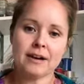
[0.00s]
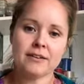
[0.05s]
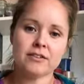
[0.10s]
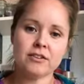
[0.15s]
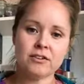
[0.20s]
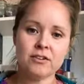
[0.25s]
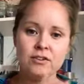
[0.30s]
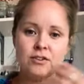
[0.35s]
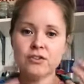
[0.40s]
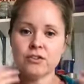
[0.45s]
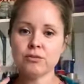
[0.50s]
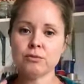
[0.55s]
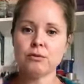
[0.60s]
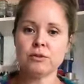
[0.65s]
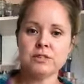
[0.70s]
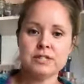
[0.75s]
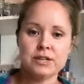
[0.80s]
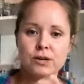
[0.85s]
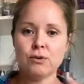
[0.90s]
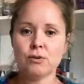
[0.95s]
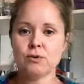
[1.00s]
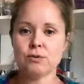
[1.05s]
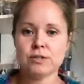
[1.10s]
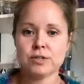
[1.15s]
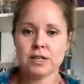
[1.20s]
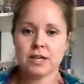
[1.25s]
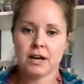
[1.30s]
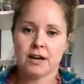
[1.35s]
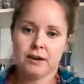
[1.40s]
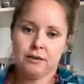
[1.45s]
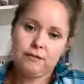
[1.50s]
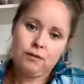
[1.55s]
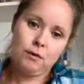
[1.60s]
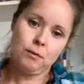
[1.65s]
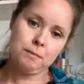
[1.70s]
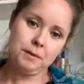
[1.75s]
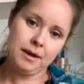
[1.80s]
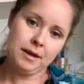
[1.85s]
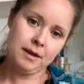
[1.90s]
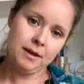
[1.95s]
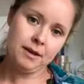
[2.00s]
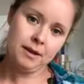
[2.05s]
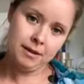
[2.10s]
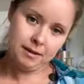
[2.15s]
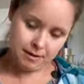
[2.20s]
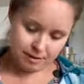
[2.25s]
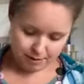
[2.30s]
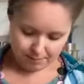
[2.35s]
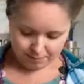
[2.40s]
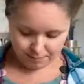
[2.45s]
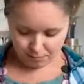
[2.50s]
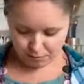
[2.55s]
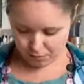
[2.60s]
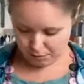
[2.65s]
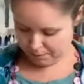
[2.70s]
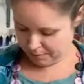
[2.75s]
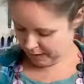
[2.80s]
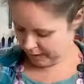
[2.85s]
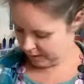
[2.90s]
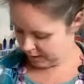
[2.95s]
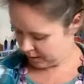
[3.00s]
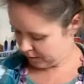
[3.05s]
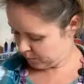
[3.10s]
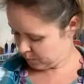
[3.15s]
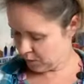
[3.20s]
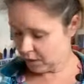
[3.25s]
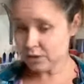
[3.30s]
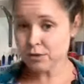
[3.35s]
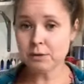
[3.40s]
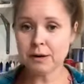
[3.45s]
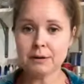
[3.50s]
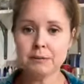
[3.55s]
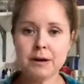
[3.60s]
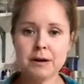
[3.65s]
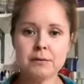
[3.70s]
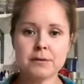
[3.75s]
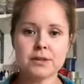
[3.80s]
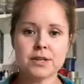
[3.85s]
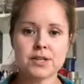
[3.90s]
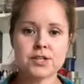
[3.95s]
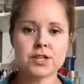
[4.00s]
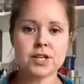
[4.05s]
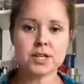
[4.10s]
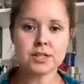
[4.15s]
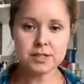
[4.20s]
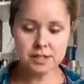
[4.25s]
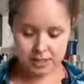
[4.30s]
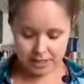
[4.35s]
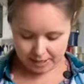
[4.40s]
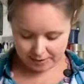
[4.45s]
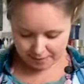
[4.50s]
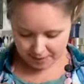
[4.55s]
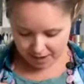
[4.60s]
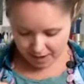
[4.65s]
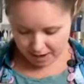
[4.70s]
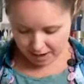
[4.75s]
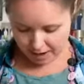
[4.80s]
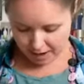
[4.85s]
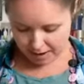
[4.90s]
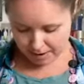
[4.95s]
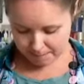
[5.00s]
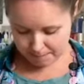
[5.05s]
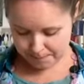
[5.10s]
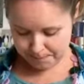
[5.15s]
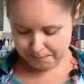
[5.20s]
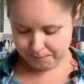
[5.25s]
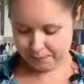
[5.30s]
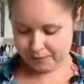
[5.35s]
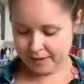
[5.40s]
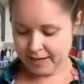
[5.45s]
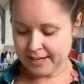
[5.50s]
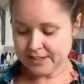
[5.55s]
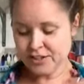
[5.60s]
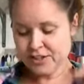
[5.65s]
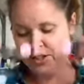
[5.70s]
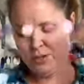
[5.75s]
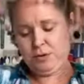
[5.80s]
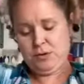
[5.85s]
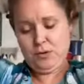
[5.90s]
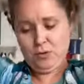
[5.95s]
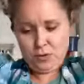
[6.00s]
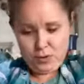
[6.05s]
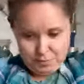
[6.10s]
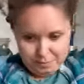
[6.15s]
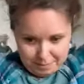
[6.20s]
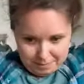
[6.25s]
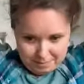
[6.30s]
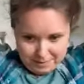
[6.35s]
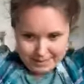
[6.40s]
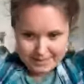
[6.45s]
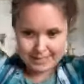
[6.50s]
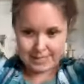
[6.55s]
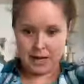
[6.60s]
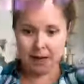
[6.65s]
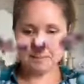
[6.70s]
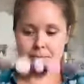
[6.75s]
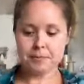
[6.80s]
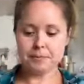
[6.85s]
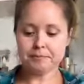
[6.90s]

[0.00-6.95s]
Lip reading: So you just want it all to kind of all be, it works quite well with this shirt, doesn't it? Yeah, you just want it all to be mixed up.